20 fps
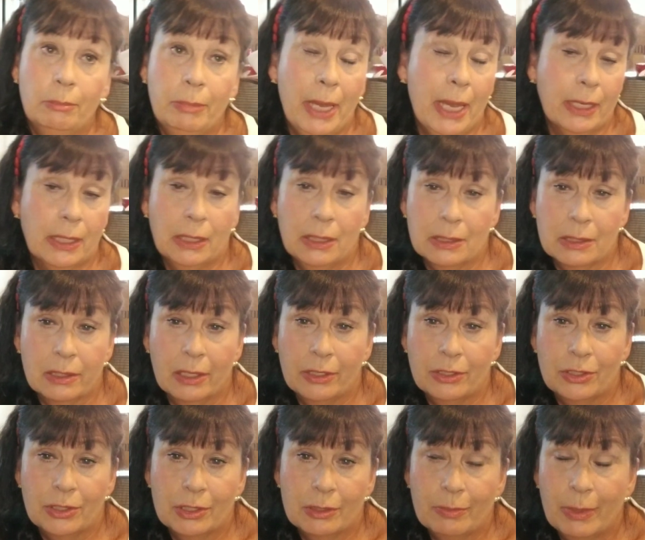packing his
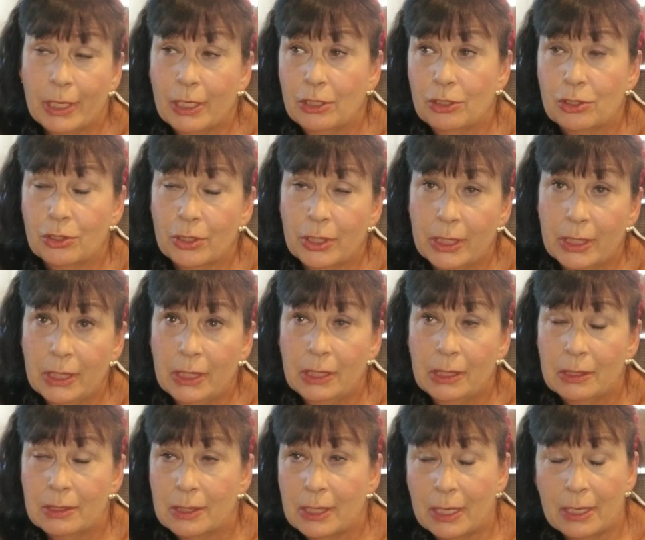lunches, making sure he
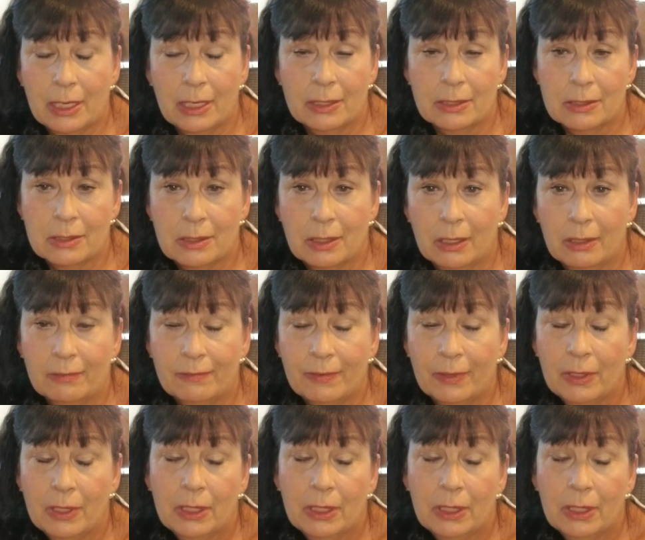eats, that kind of stuff,